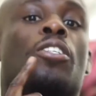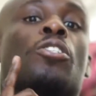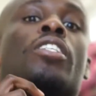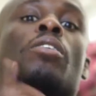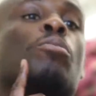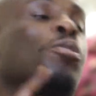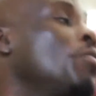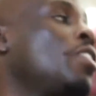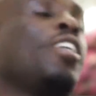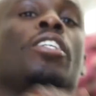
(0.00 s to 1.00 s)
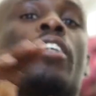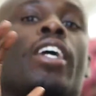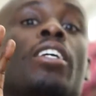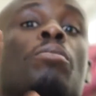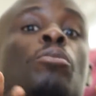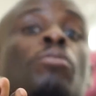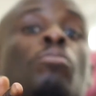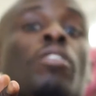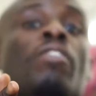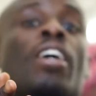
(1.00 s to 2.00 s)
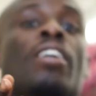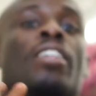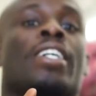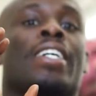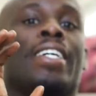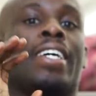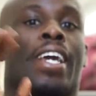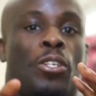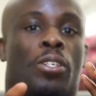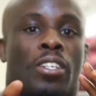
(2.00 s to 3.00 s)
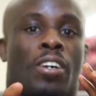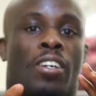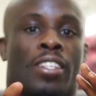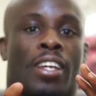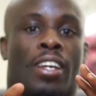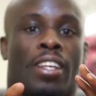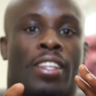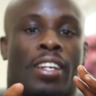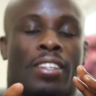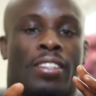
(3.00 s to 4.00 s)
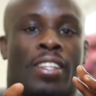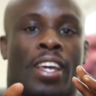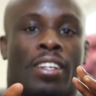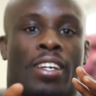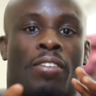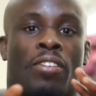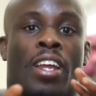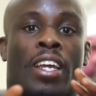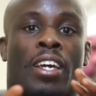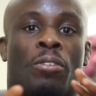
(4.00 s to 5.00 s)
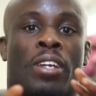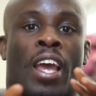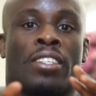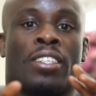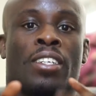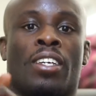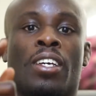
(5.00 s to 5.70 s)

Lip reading: Your chin moves, your head can move more violently, and you can cause that kind of knockout reaction.